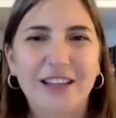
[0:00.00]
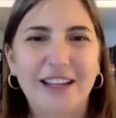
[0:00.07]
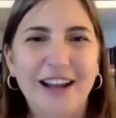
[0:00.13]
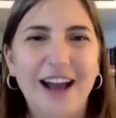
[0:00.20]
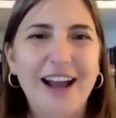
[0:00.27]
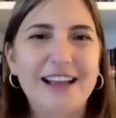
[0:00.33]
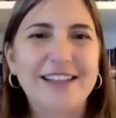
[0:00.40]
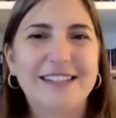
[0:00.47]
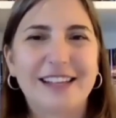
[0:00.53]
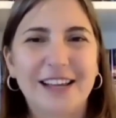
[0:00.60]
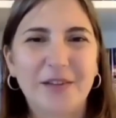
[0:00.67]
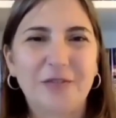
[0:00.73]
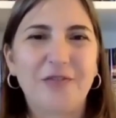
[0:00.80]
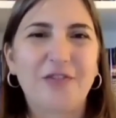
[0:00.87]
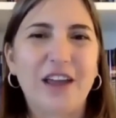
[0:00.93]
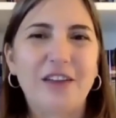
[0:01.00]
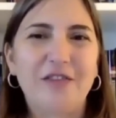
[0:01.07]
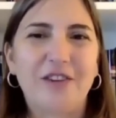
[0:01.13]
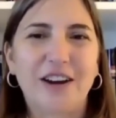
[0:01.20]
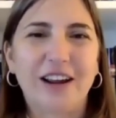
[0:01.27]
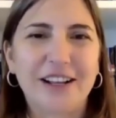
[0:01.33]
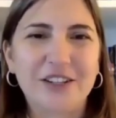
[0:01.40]
and Isaac
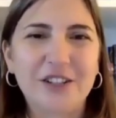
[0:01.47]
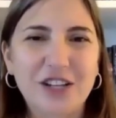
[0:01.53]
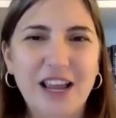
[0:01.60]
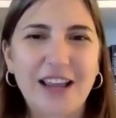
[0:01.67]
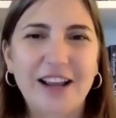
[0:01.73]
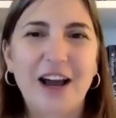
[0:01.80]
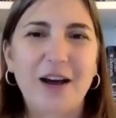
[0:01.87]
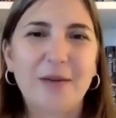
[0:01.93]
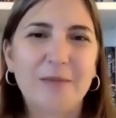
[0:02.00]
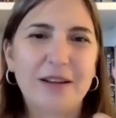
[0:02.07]
favoring Jacob,